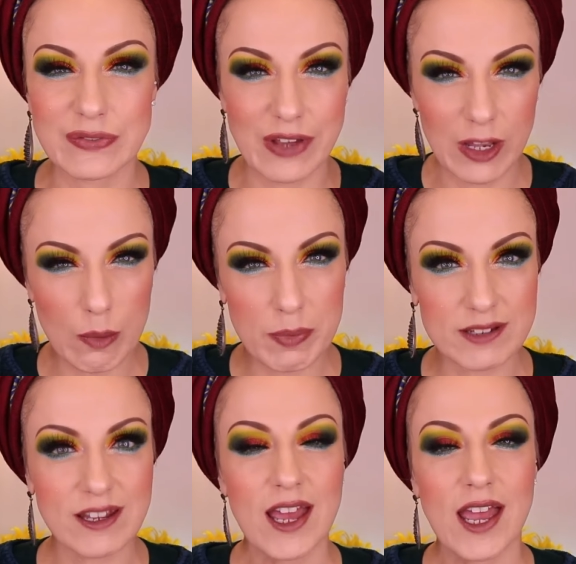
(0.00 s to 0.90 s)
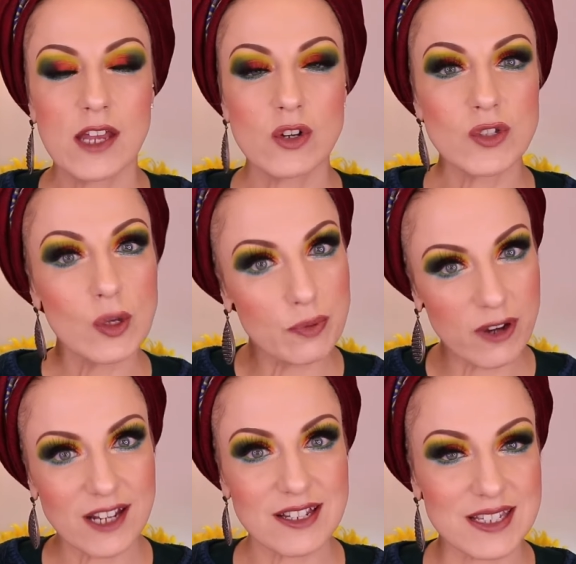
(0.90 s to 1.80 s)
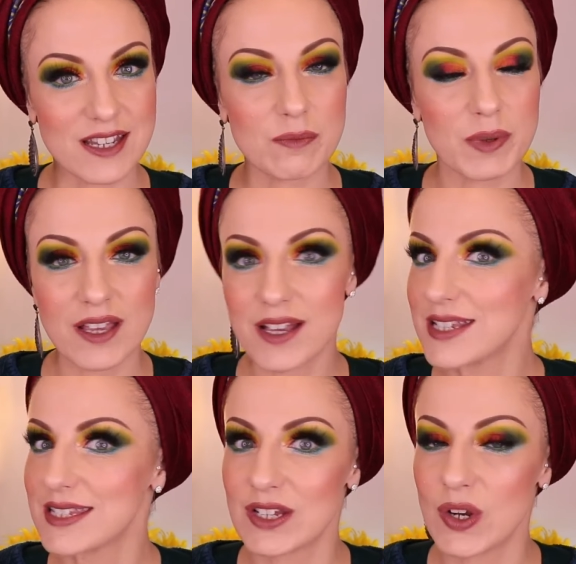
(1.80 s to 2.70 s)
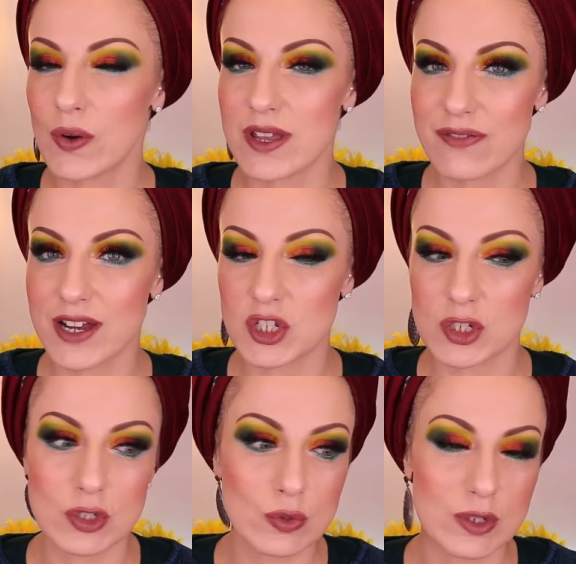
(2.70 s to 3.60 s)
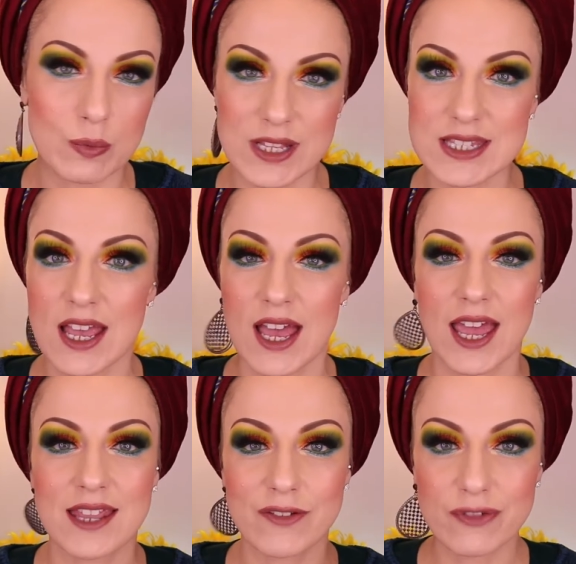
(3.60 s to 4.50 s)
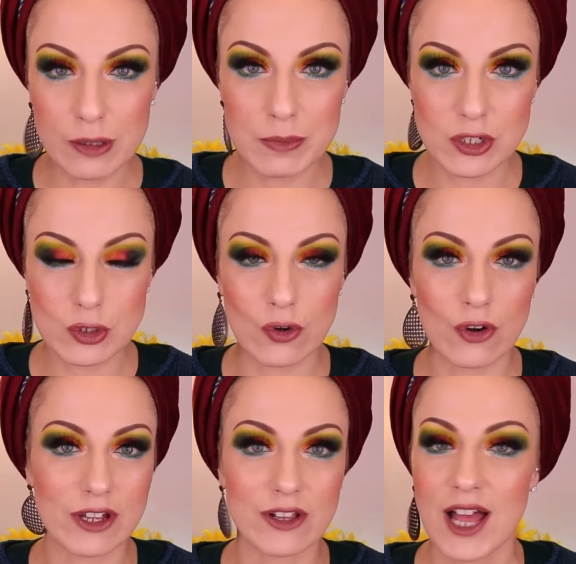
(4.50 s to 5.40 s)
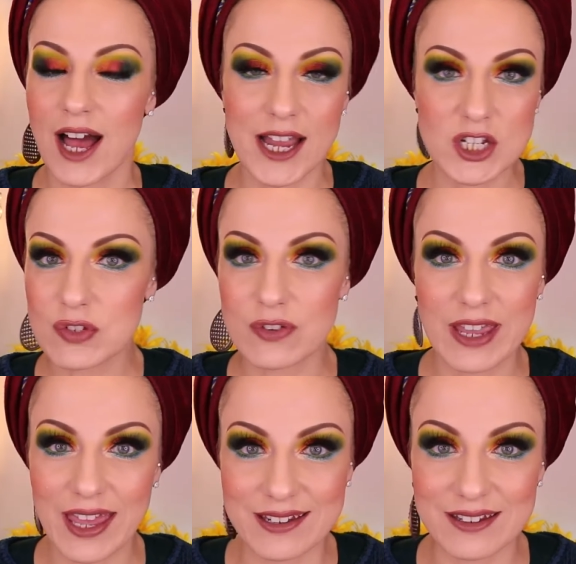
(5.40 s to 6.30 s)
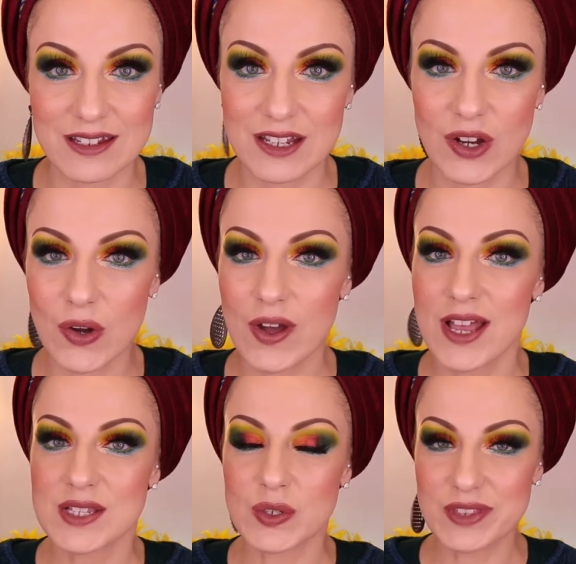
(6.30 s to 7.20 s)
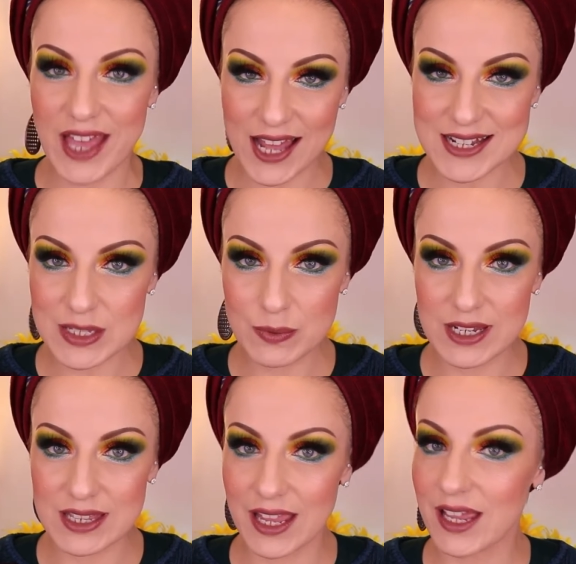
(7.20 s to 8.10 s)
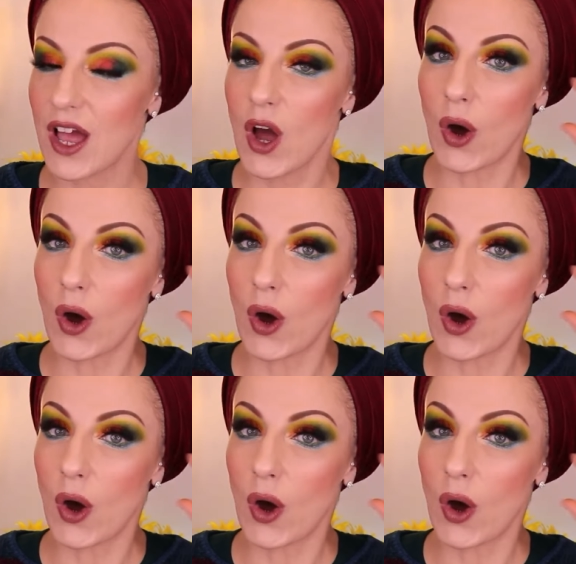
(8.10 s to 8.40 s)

develop it and also practice it because, you know, if I just do it once and then film a tutorial, I just forget, you know? So that is the one thing.